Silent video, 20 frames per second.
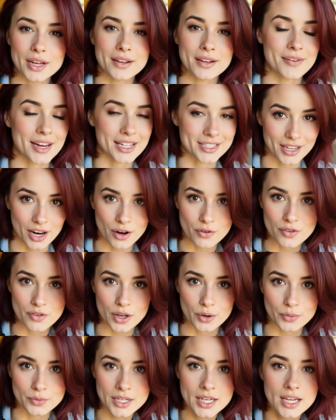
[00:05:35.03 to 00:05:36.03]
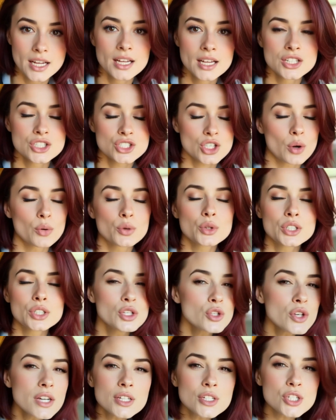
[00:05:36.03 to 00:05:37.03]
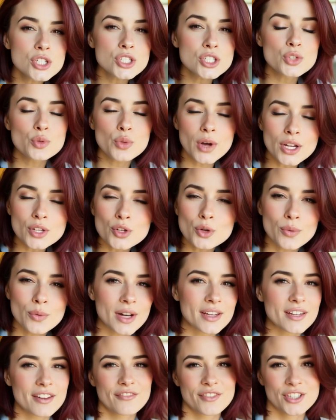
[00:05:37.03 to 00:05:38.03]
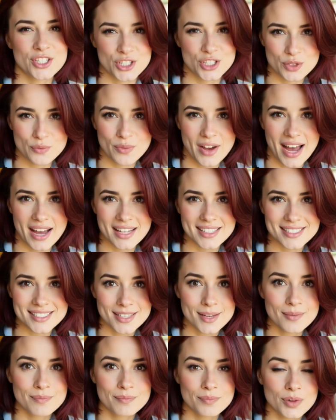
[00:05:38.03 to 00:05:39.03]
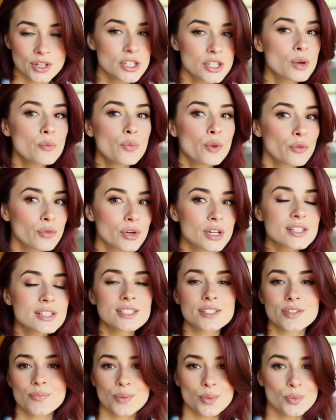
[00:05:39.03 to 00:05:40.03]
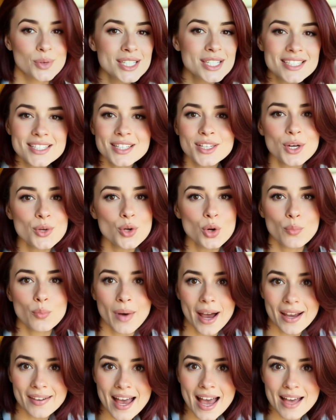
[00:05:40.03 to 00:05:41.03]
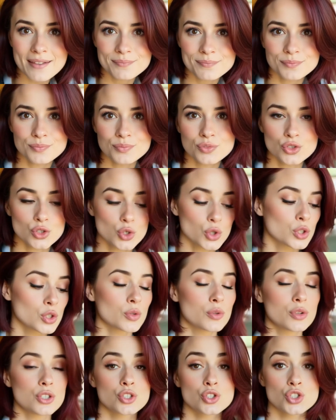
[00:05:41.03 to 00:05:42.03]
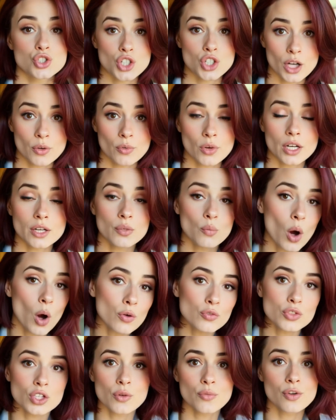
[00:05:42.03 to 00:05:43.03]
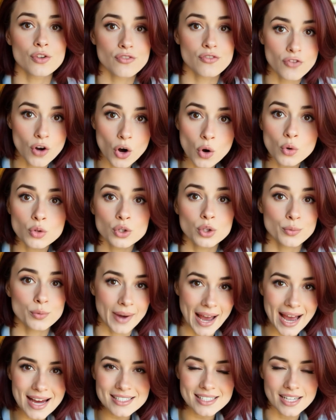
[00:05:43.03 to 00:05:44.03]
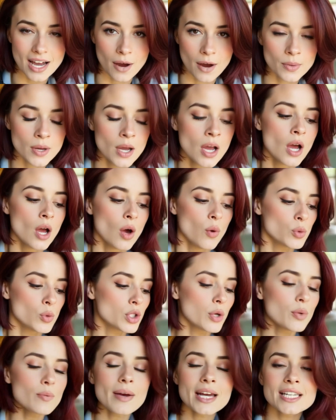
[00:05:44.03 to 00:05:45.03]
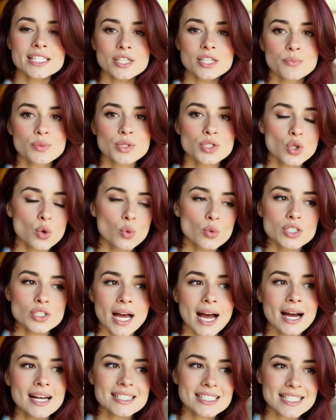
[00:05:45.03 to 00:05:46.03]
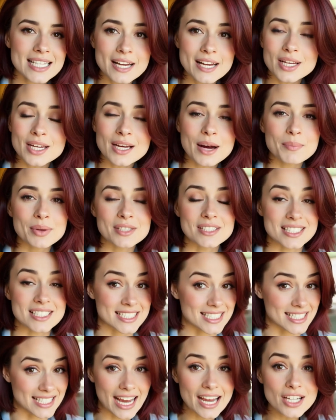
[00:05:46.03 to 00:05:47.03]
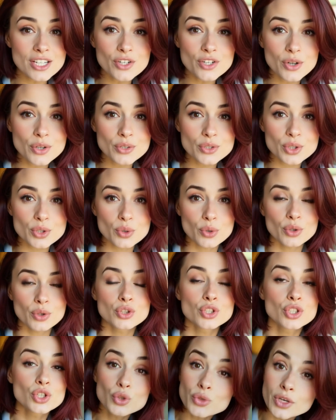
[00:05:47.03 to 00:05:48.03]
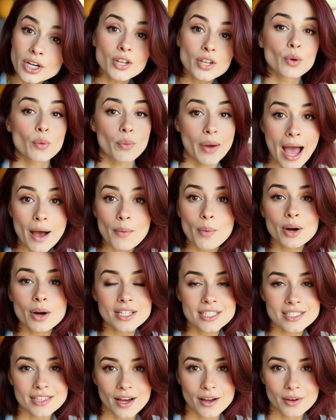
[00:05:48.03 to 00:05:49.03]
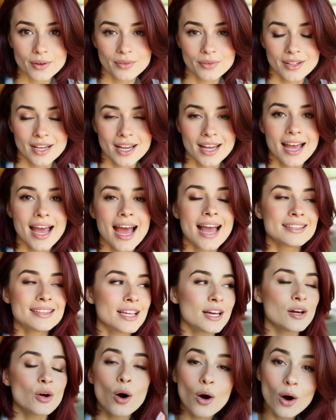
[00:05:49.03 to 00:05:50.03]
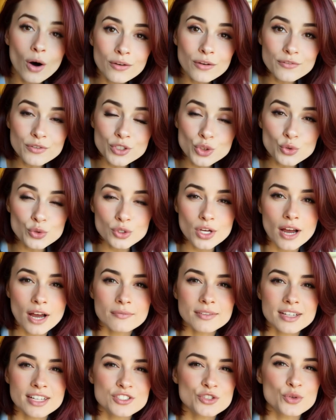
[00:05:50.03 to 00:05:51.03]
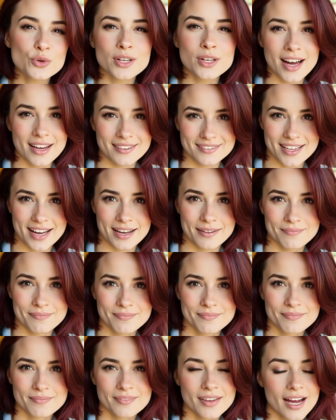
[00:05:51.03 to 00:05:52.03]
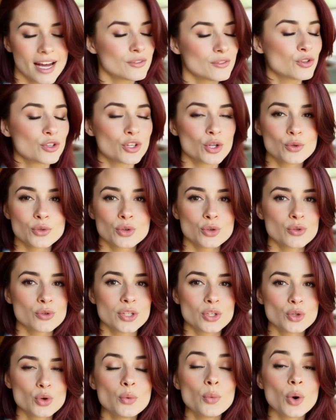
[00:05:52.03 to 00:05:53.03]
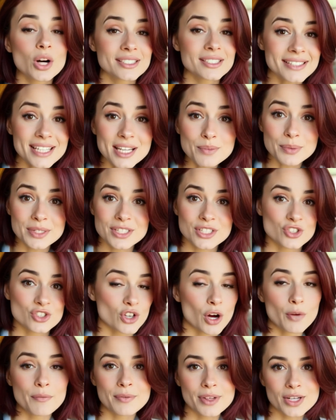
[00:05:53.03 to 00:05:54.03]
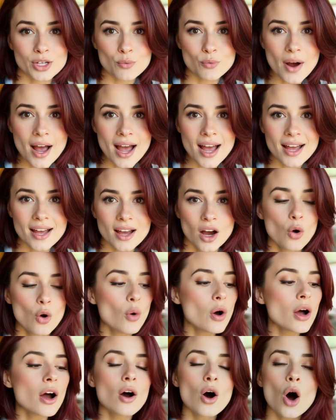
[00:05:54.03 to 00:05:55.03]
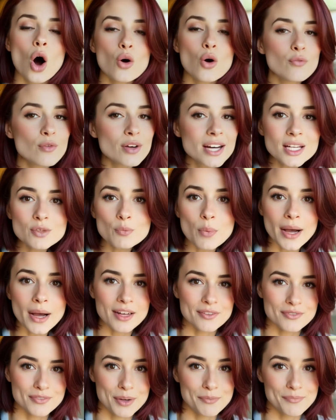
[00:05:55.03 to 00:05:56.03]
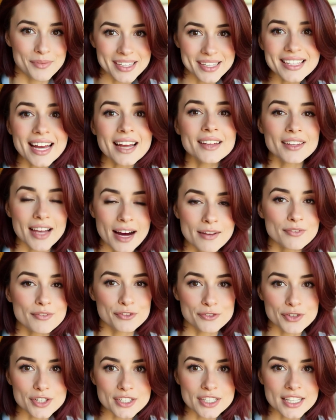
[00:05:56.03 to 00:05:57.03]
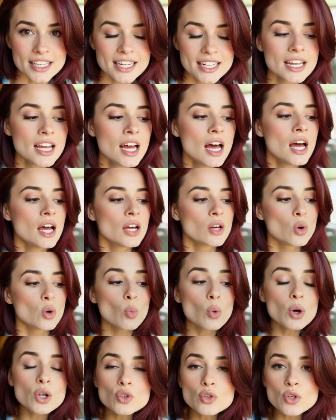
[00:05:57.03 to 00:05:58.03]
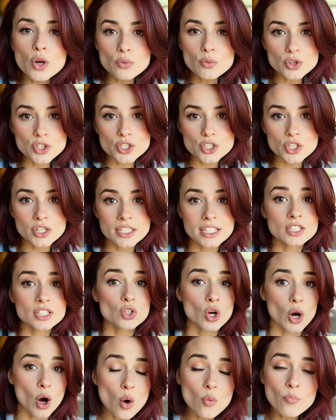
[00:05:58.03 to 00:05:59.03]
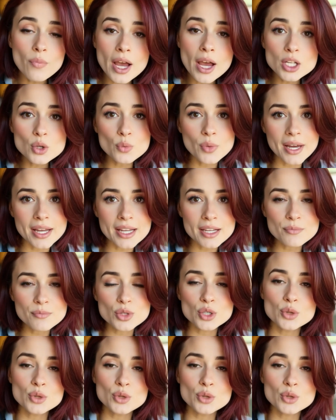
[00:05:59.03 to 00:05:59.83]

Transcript: on my Gumroad, so you can just pick the one that fits you best. If you prefer the simplicity of the web app, so you can just generate prompts on your phone or laptop. Without messing with nodes, I've set that up as a standalone tool you can grab on its own and get all future updates for lifetime. And for those of you who are deep into Comfy UI or are already part of the Midnight Lab community, the workflow version is already waiting for